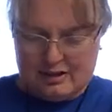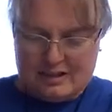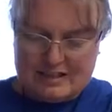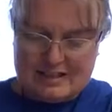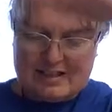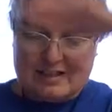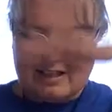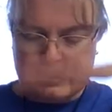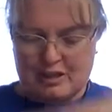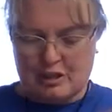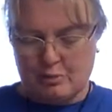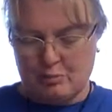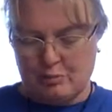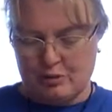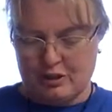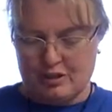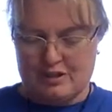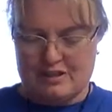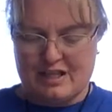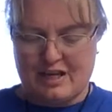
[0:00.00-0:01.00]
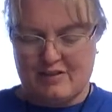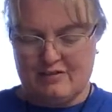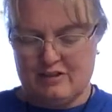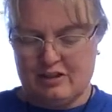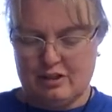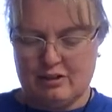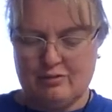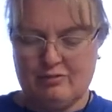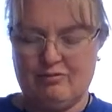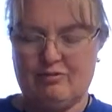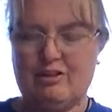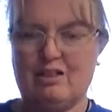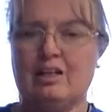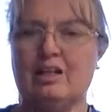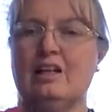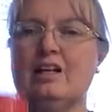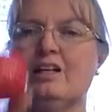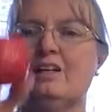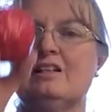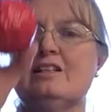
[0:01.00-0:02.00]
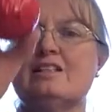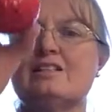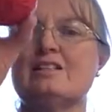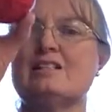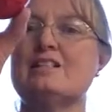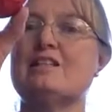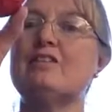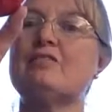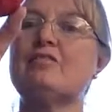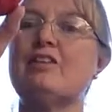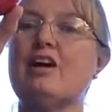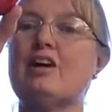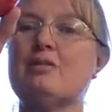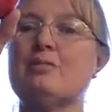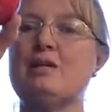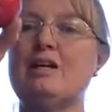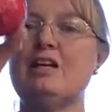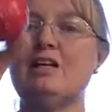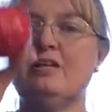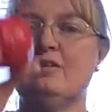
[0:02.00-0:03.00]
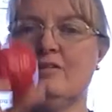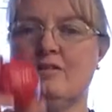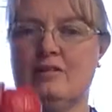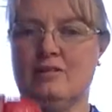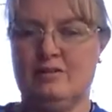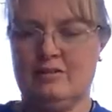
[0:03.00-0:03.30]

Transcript: This is like the bird's eye view. This is in front of me.